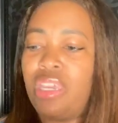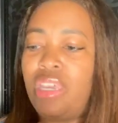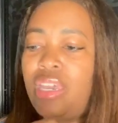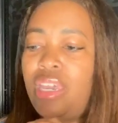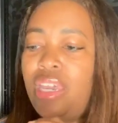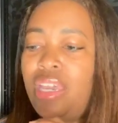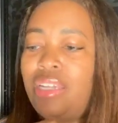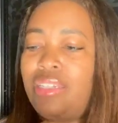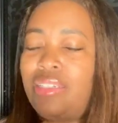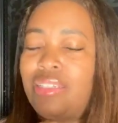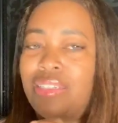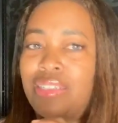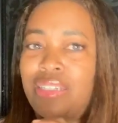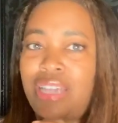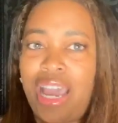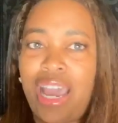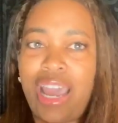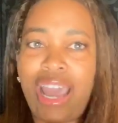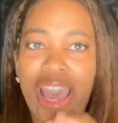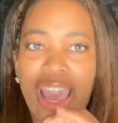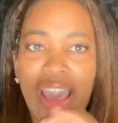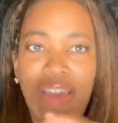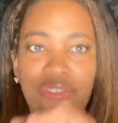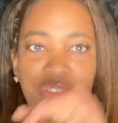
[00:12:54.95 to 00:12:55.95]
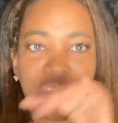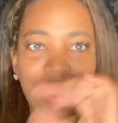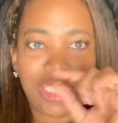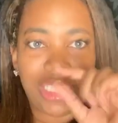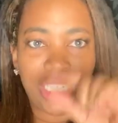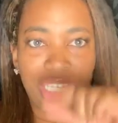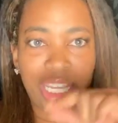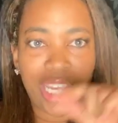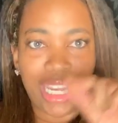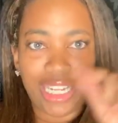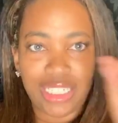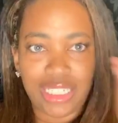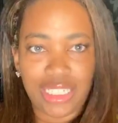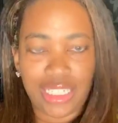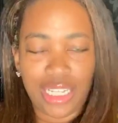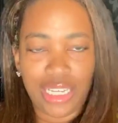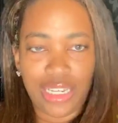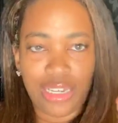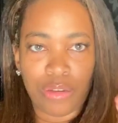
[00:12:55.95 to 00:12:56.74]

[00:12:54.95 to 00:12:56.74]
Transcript: It does not have the THC